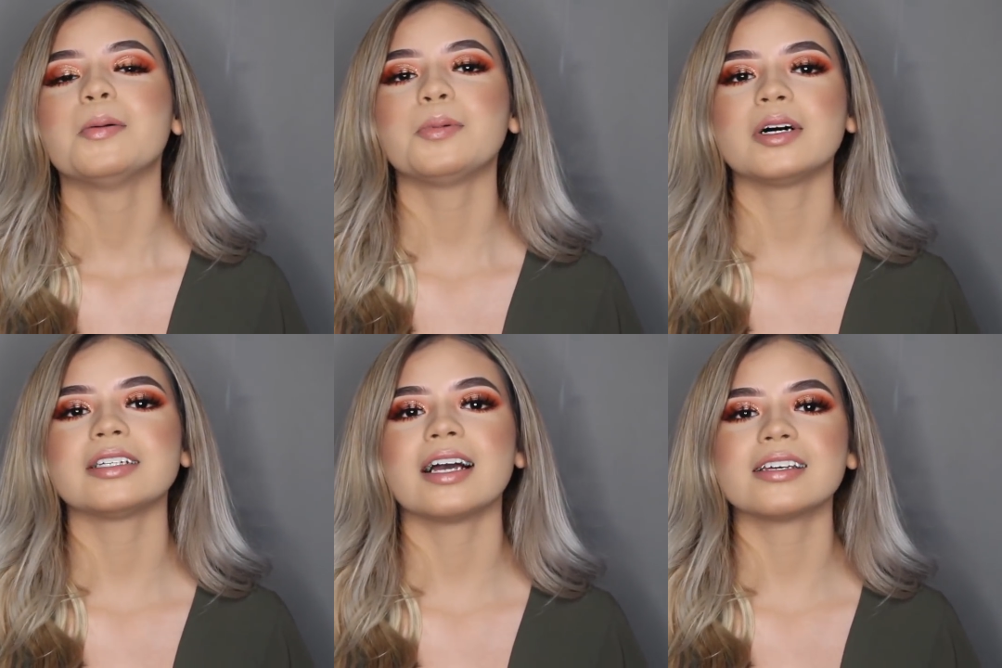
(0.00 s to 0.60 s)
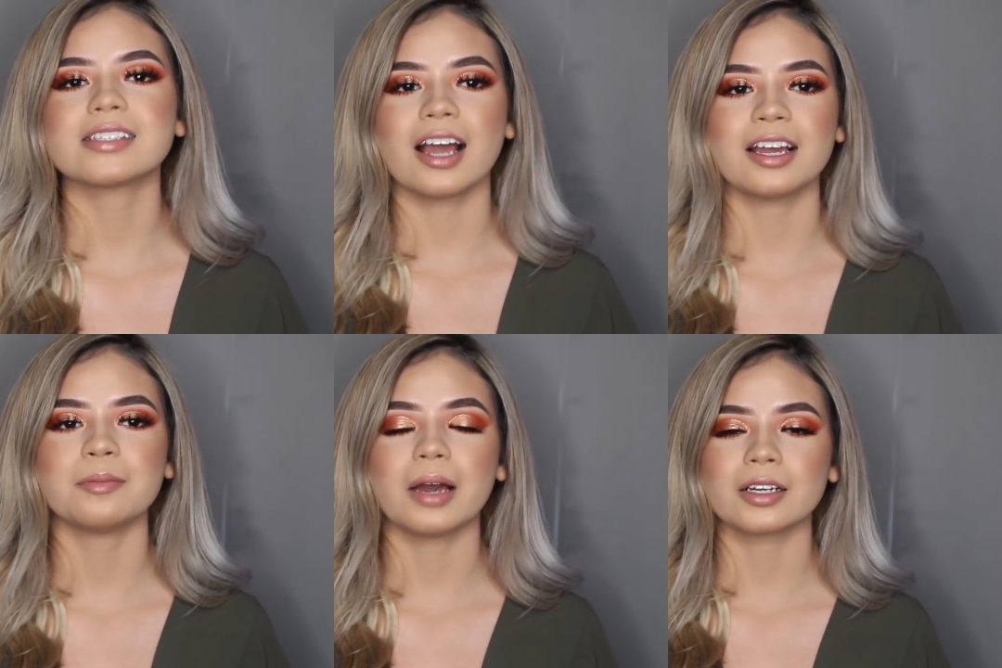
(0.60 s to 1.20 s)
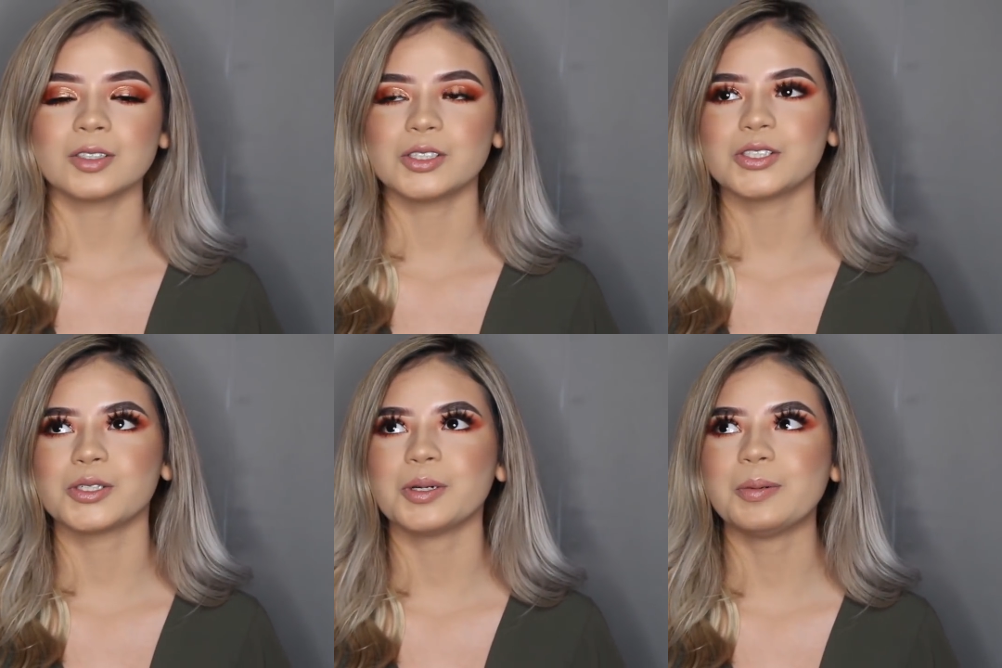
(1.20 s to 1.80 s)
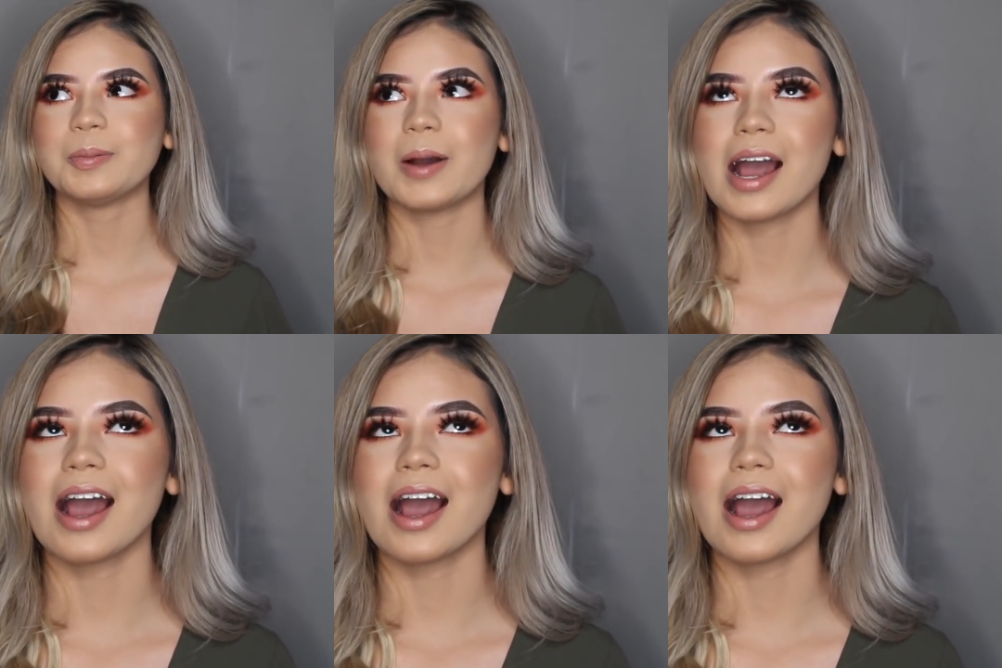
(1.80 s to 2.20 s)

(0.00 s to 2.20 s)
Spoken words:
But yes, I am back on YouTube.